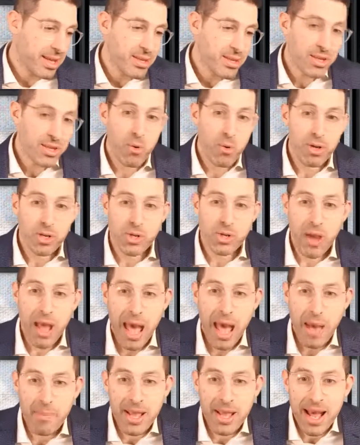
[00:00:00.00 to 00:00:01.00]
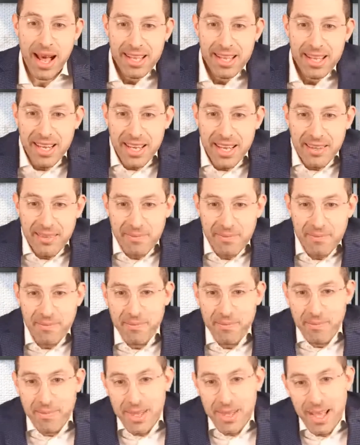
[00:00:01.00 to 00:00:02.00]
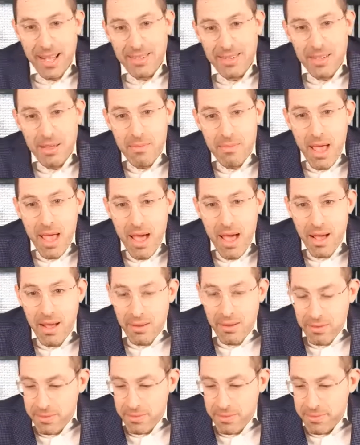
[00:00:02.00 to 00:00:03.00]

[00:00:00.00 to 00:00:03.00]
So I wish you a happy holiday. Chag Sameach.